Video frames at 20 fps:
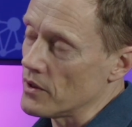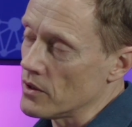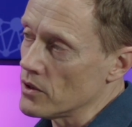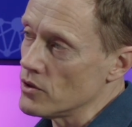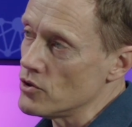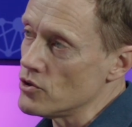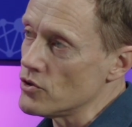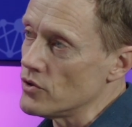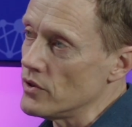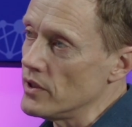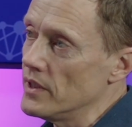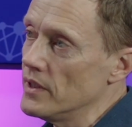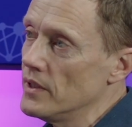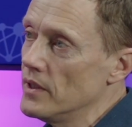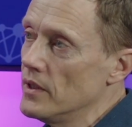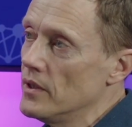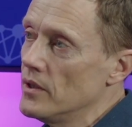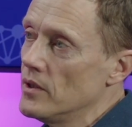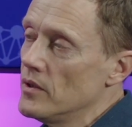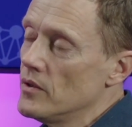the country
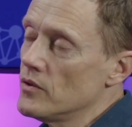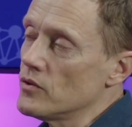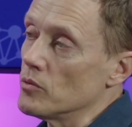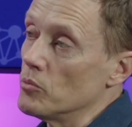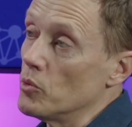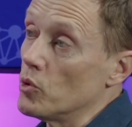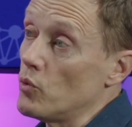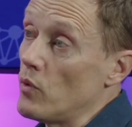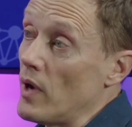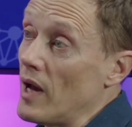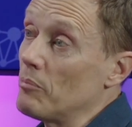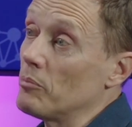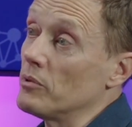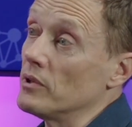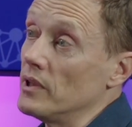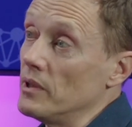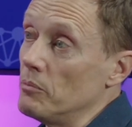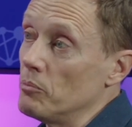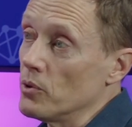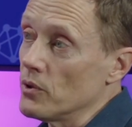to more
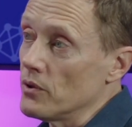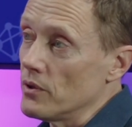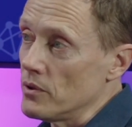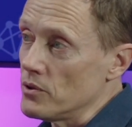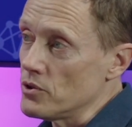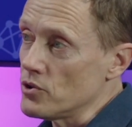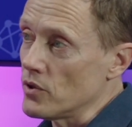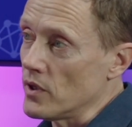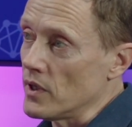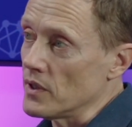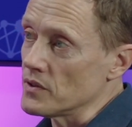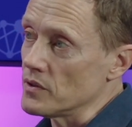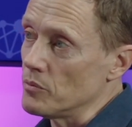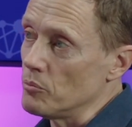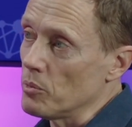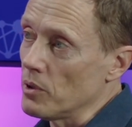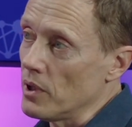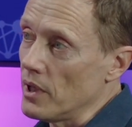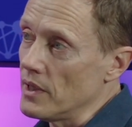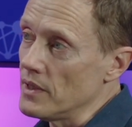rapidly put those trials
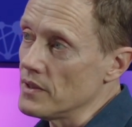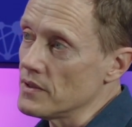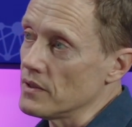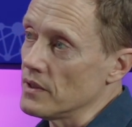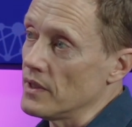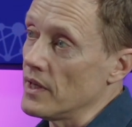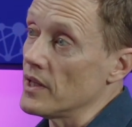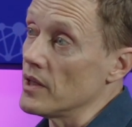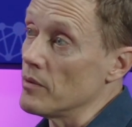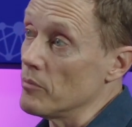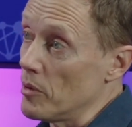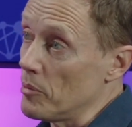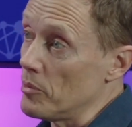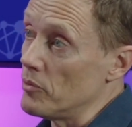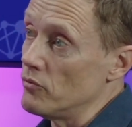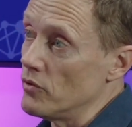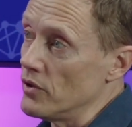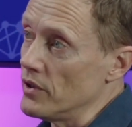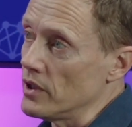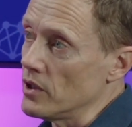in place and get them up
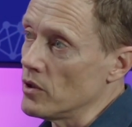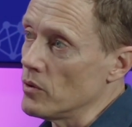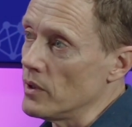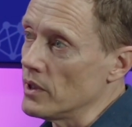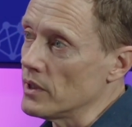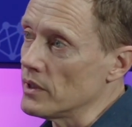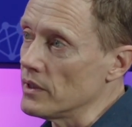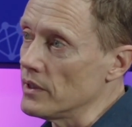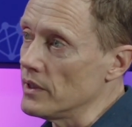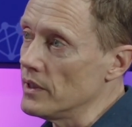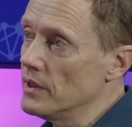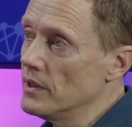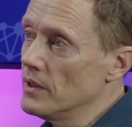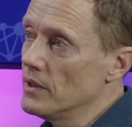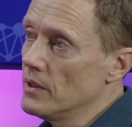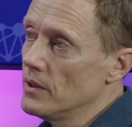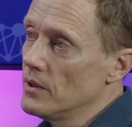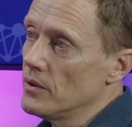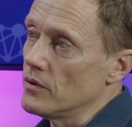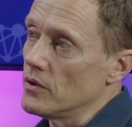and running quickly.
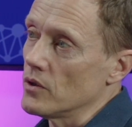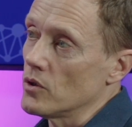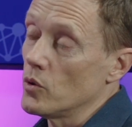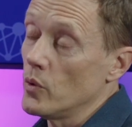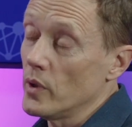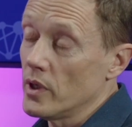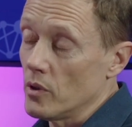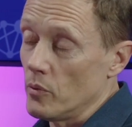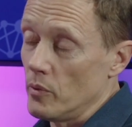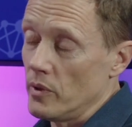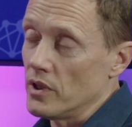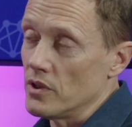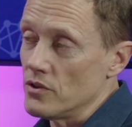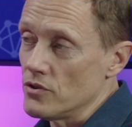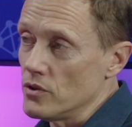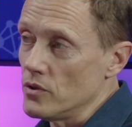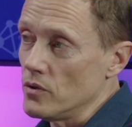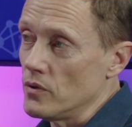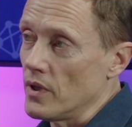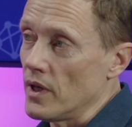The quicker we can
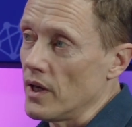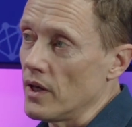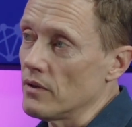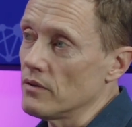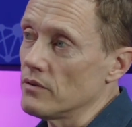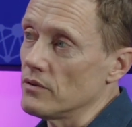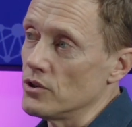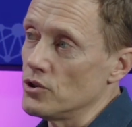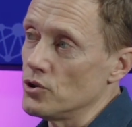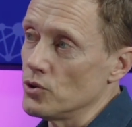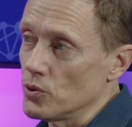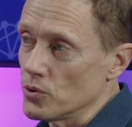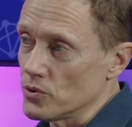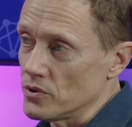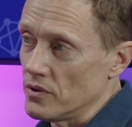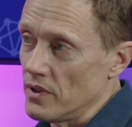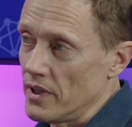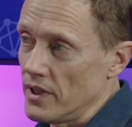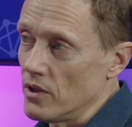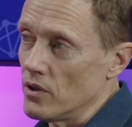do that, the
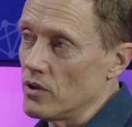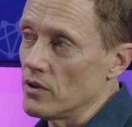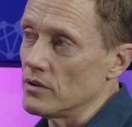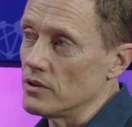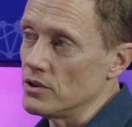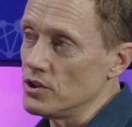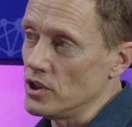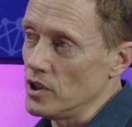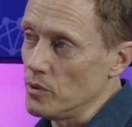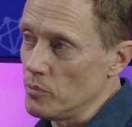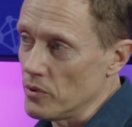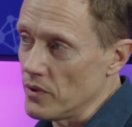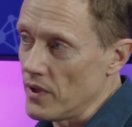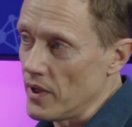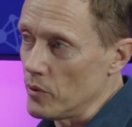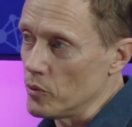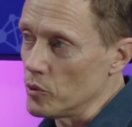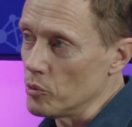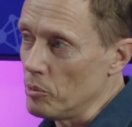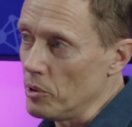shorter they are, the cheaper
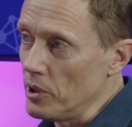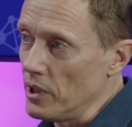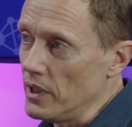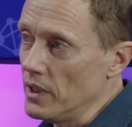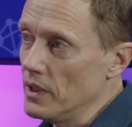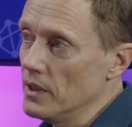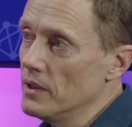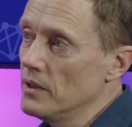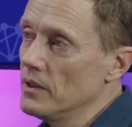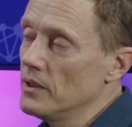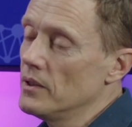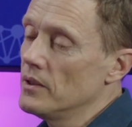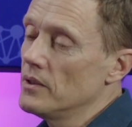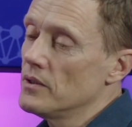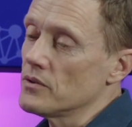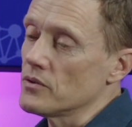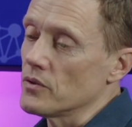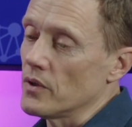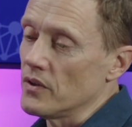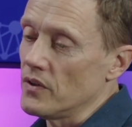they will be.
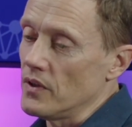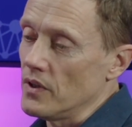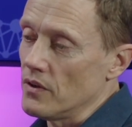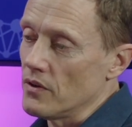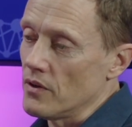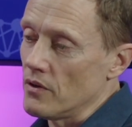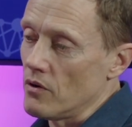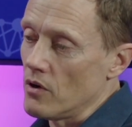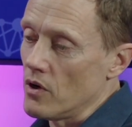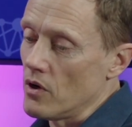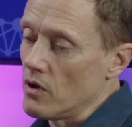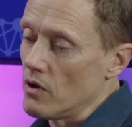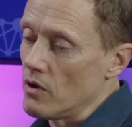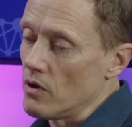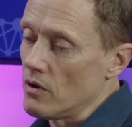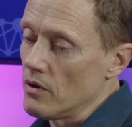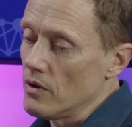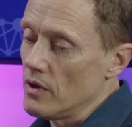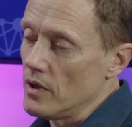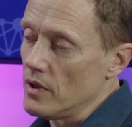So I think there
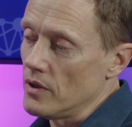are